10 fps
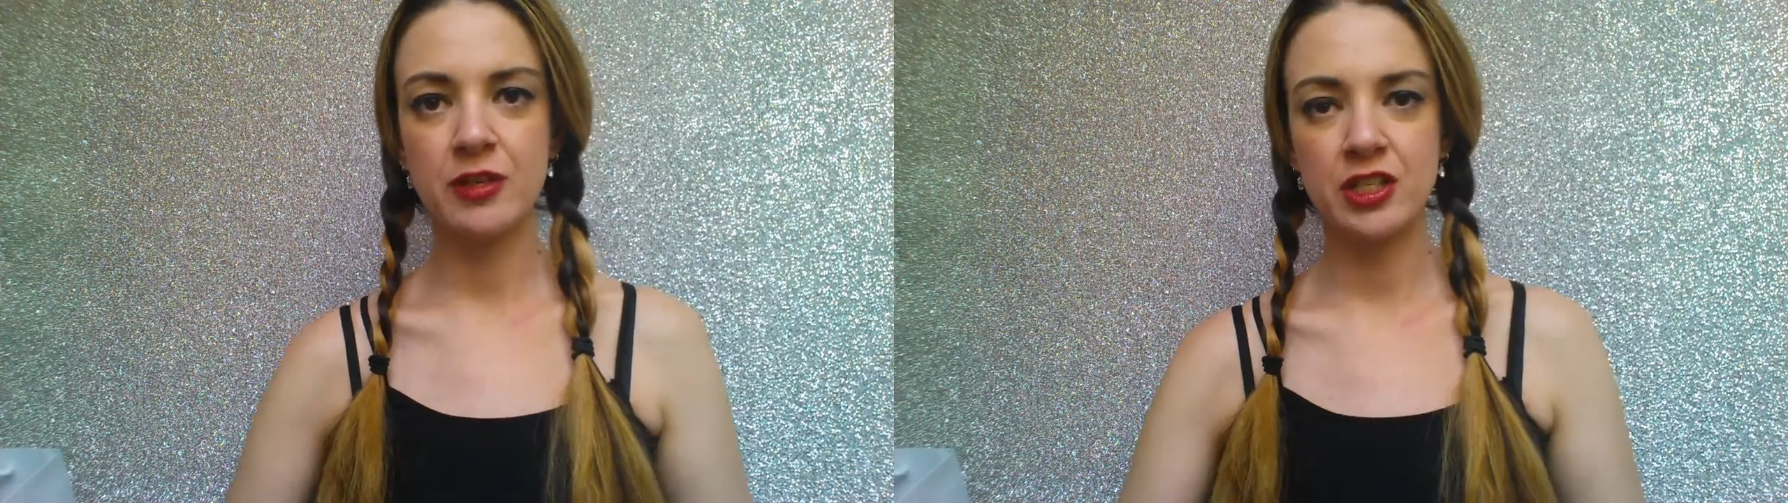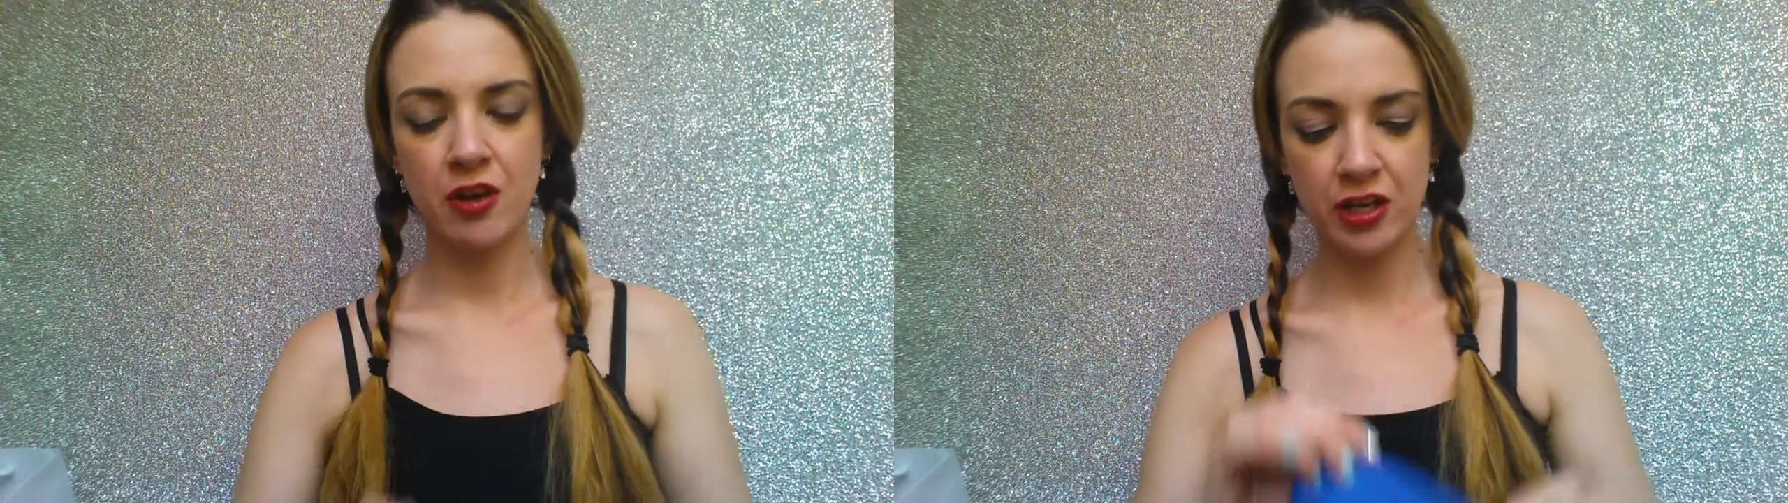
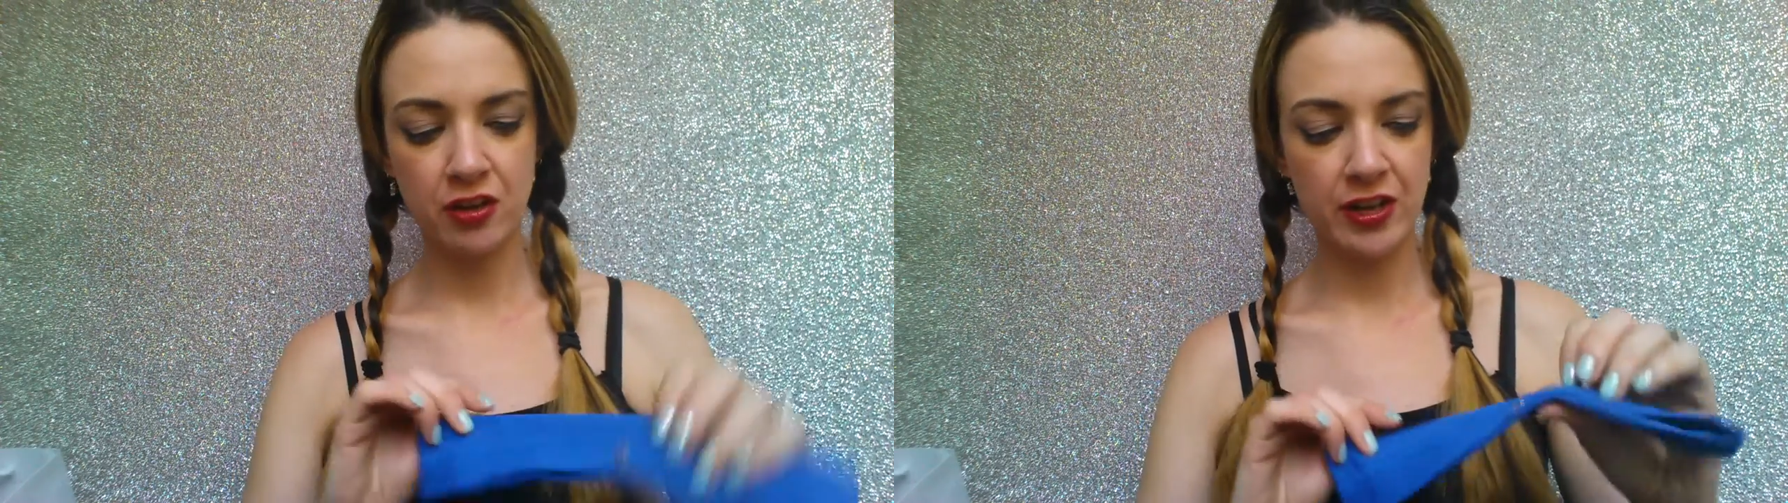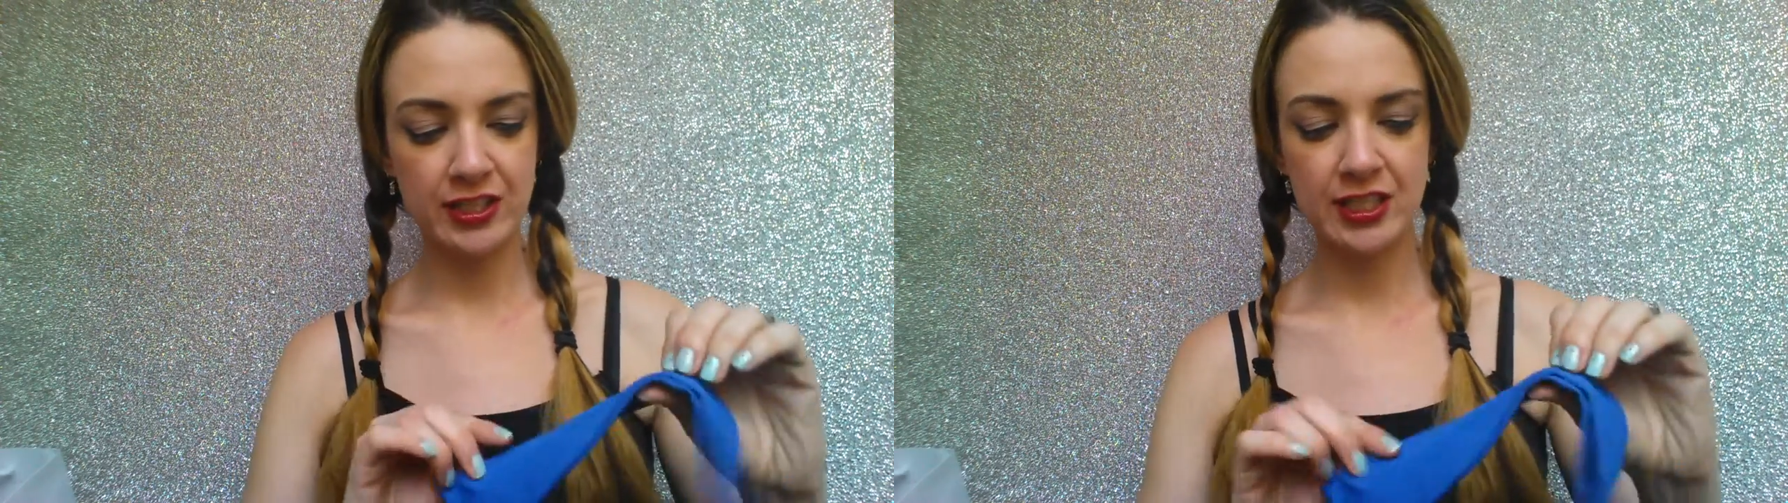be showing
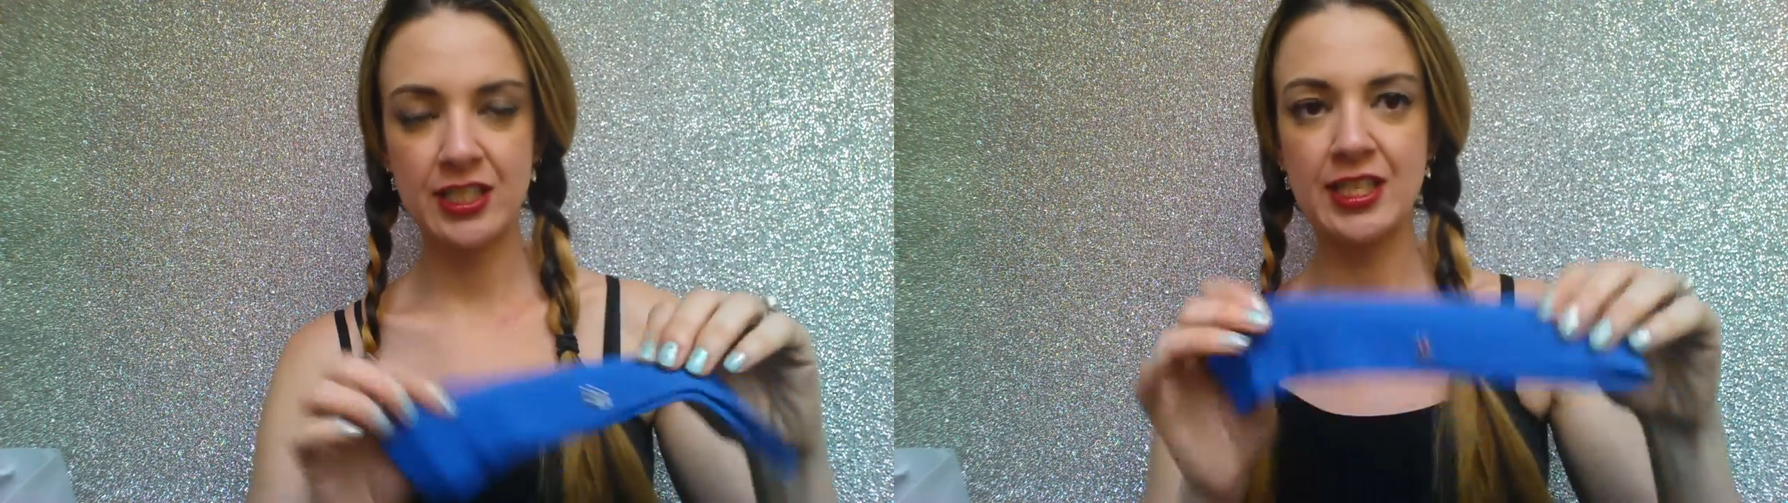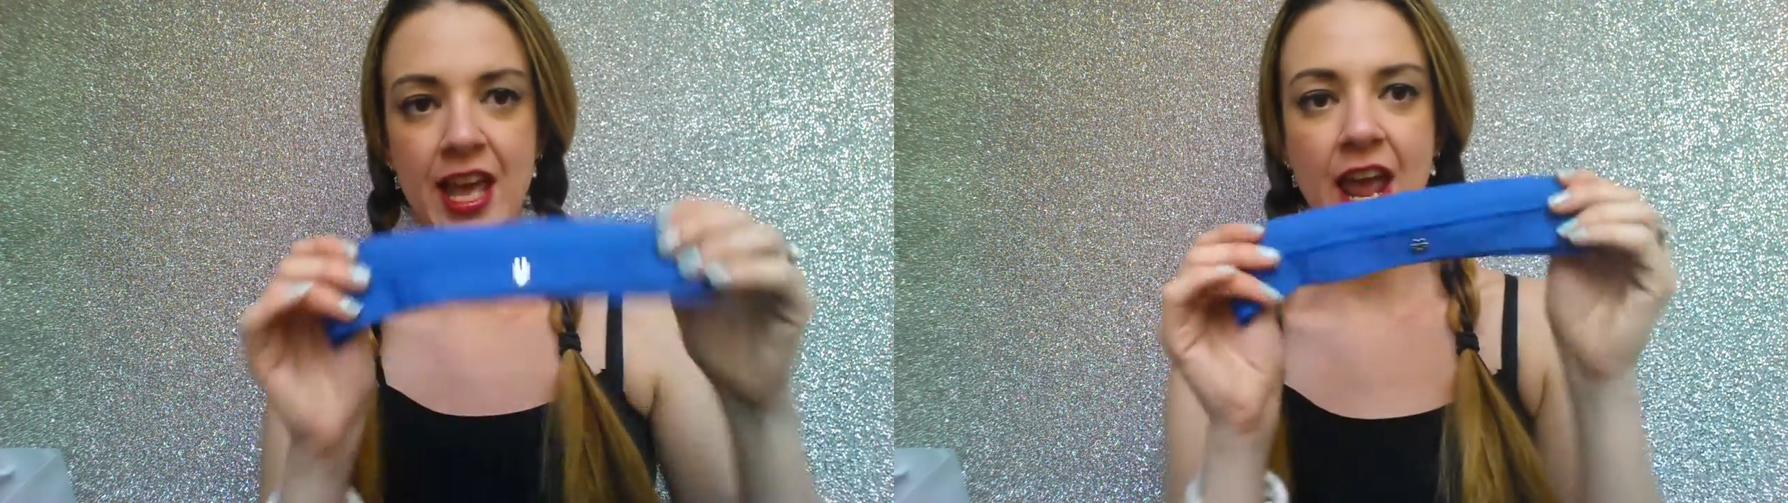you is
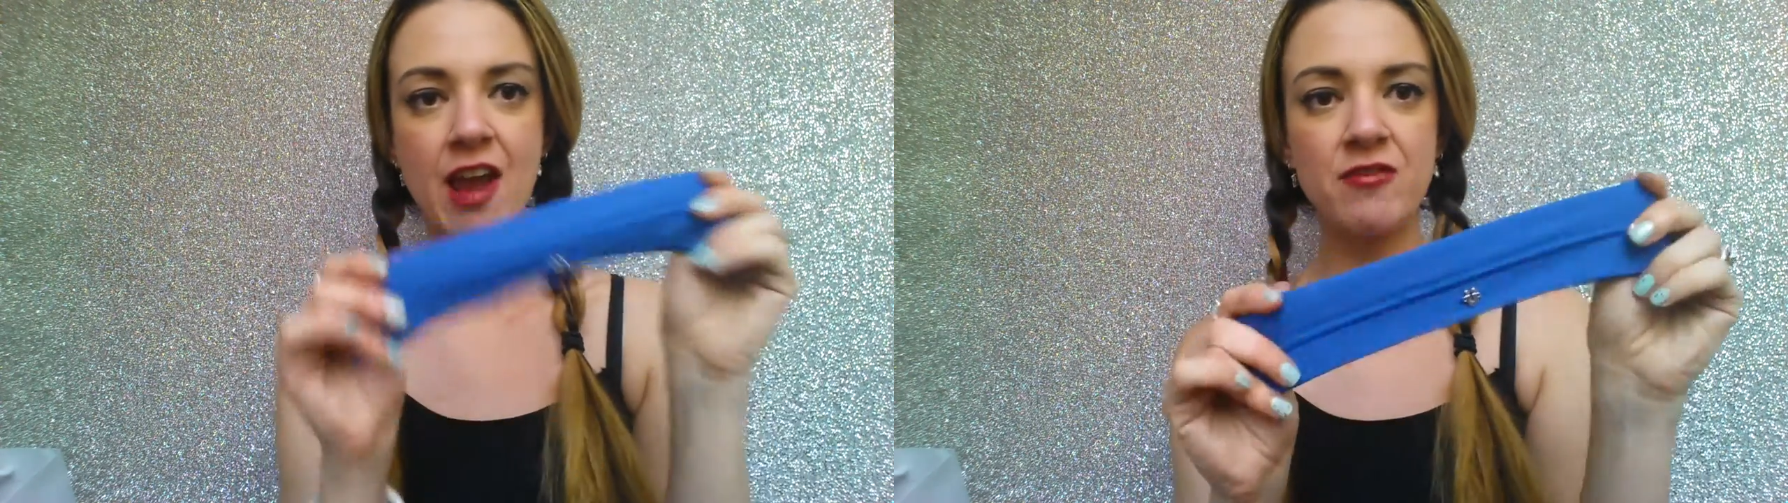just their